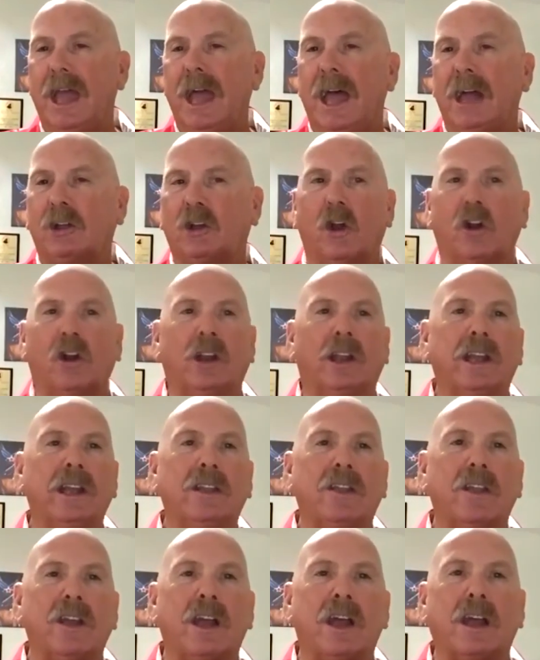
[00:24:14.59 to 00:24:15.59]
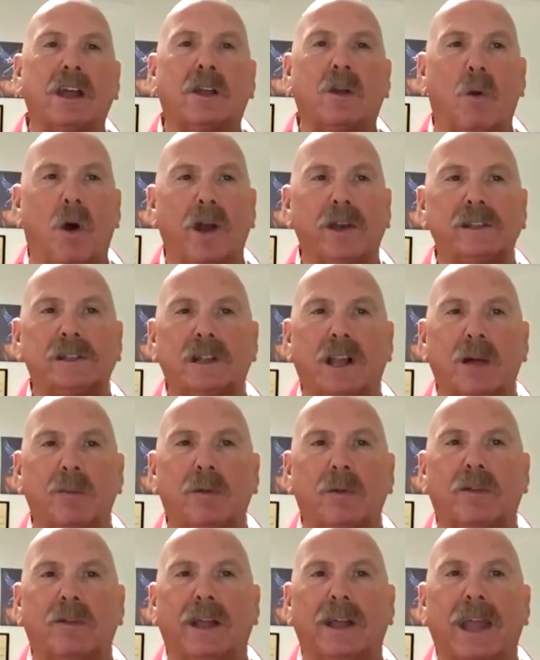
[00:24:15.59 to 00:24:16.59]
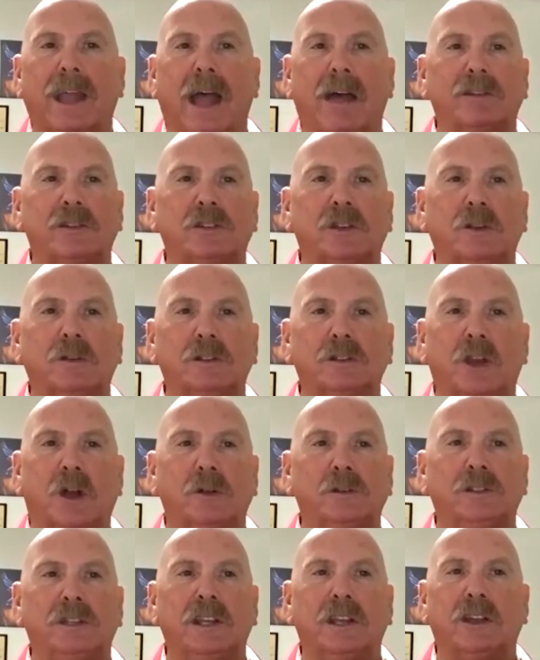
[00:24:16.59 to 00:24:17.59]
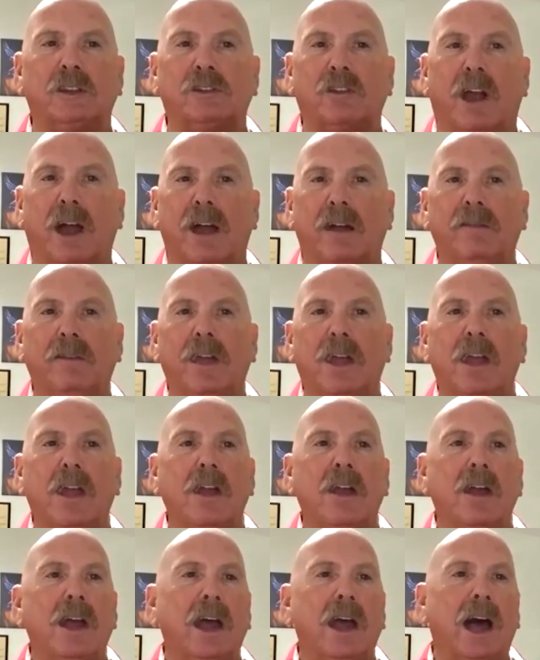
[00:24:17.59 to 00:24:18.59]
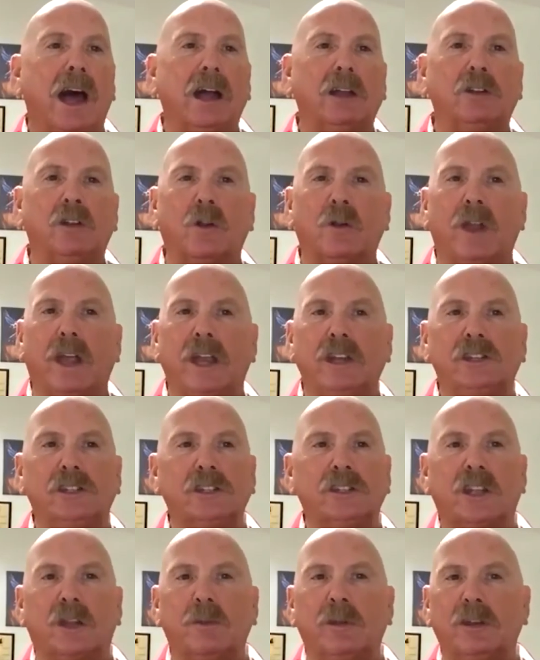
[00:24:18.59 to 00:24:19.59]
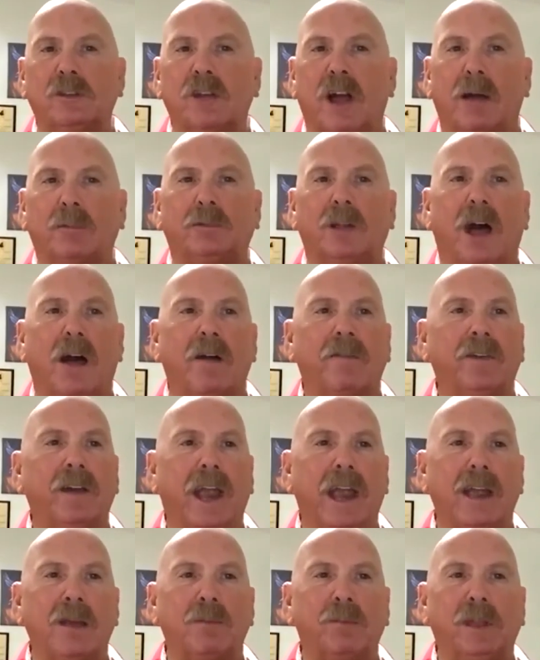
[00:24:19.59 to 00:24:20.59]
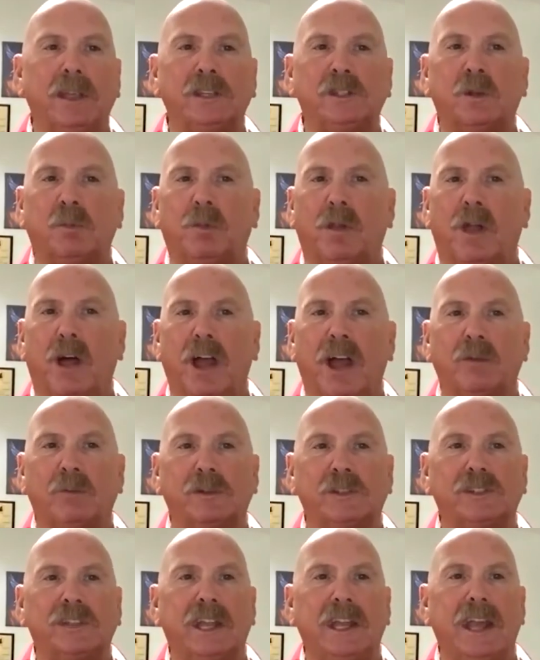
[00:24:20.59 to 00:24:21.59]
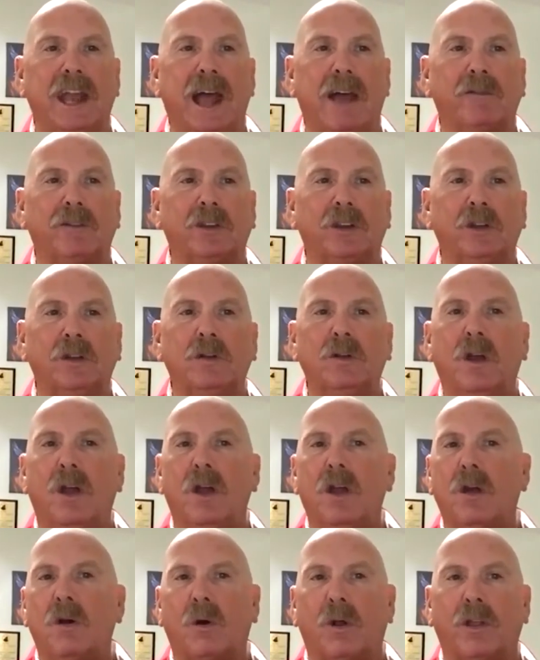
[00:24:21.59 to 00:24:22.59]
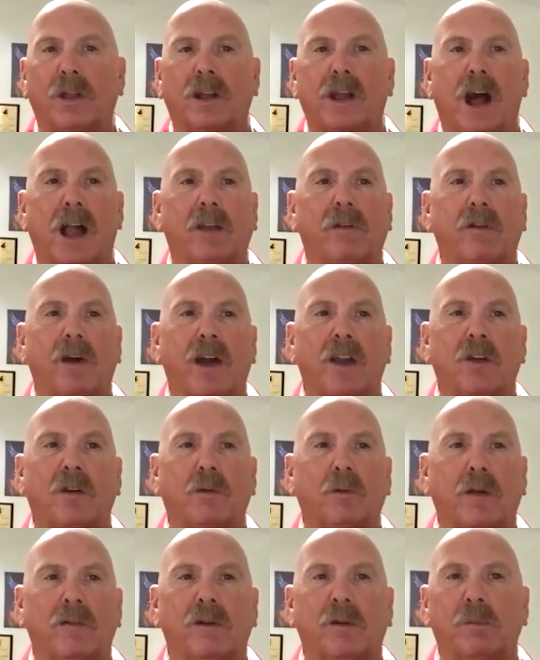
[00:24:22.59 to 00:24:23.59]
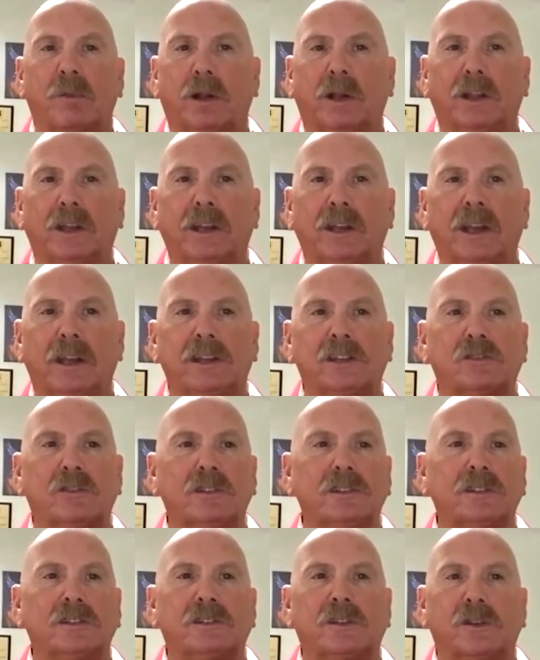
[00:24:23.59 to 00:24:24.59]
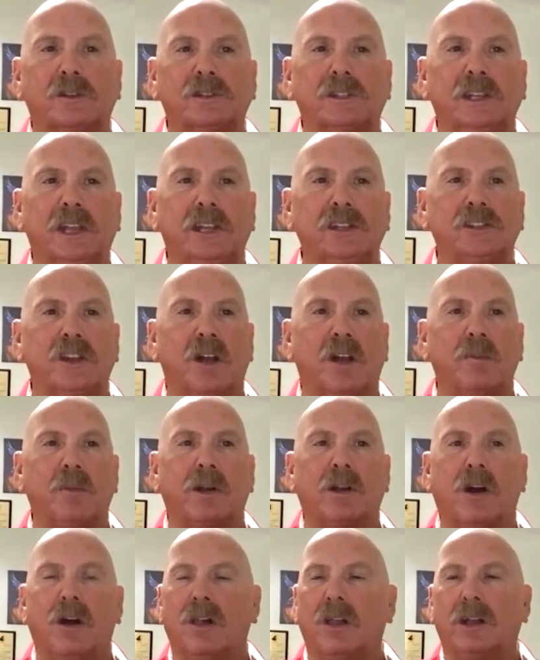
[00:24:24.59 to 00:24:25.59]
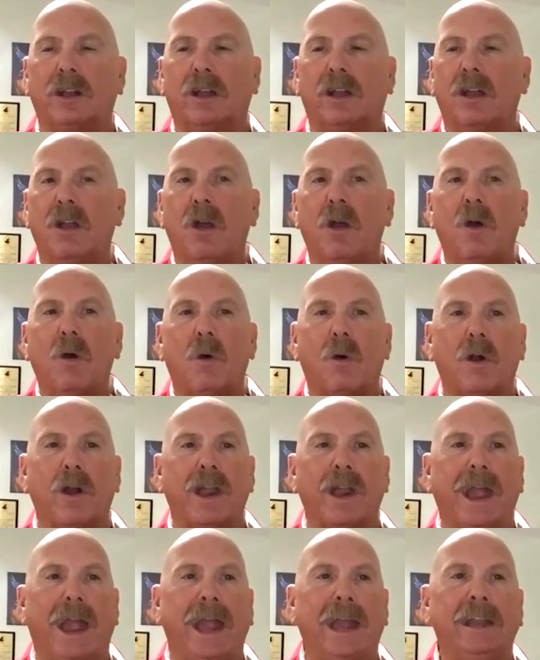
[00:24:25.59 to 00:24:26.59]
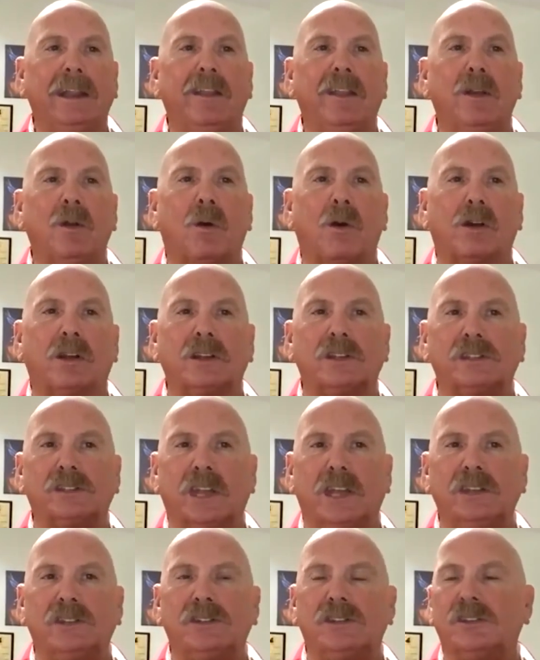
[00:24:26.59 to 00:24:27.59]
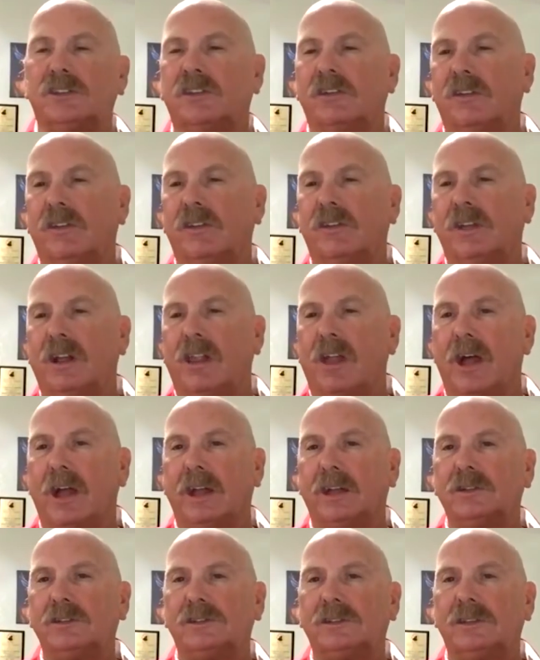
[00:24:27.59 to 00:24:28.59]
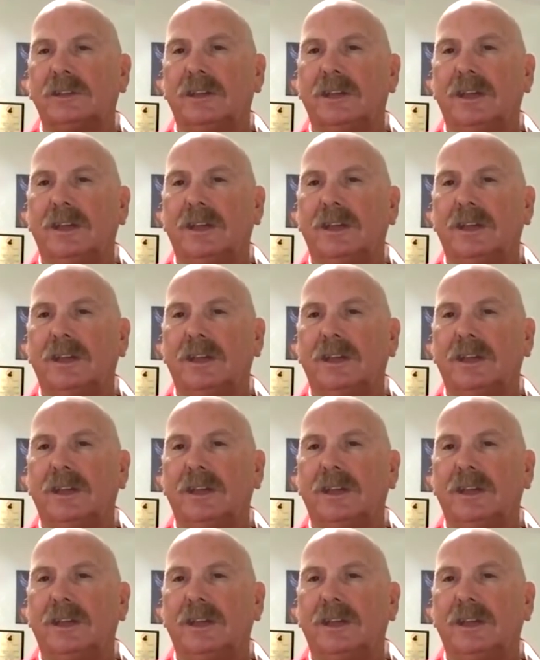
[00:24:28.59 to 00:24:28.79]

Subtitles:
Currently, the Kiwanis Club of Lake Havasu is hosting a drive. Donations can be dropped off at A&B Supply on Mesquite Avenue, or the Colorado River Building Industries Association on McCulloch, or at any of the organizations that are in the Alliance.